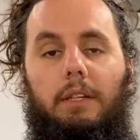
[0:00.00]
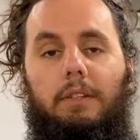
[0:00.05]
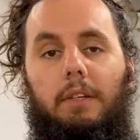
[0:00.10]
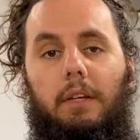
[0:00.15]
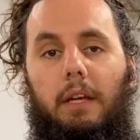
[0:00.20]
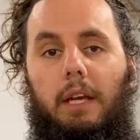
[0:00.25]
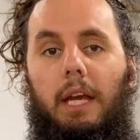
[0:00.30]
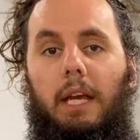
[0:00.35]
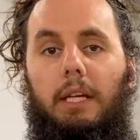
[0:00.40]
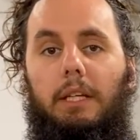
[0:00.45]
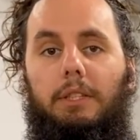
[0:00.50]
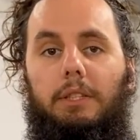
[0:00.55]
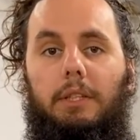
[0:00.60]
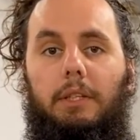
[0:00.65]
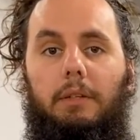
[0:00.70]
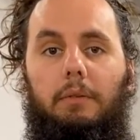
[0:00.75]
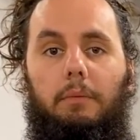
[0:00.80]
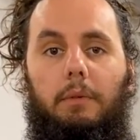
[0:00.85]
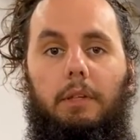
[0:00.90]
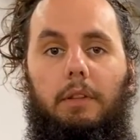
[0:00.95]
it's a gang
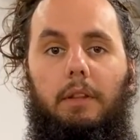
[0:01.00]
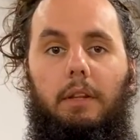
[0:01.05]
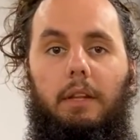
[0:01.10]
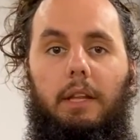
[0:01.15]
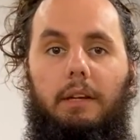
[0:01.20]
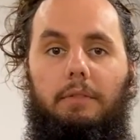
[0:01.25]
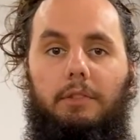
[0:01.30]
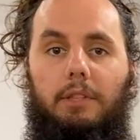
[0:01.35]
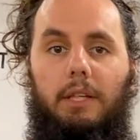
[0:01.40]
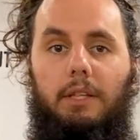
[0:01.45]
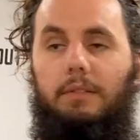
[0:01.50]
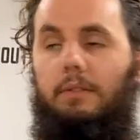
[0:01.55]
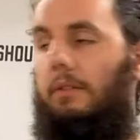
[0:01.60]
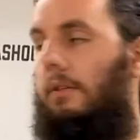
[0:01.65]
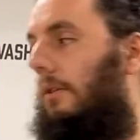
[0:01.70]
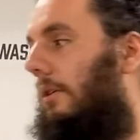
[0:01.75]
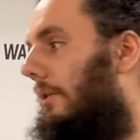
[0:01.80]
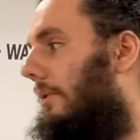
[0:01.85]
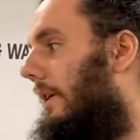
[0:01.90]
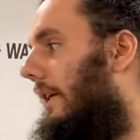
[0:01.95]
sheet with the left chest
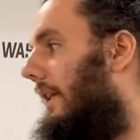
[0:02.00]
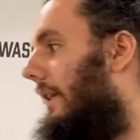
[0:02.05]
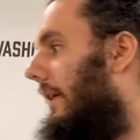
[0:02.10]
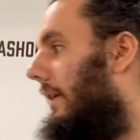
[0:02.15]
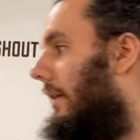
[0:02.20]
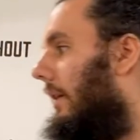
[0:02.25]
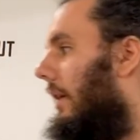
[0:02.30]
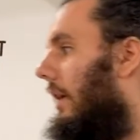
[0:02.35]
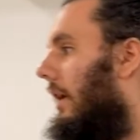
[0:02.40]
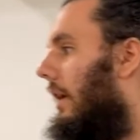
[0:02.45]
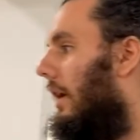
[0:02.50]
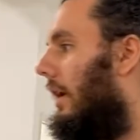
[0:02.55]
logo on there.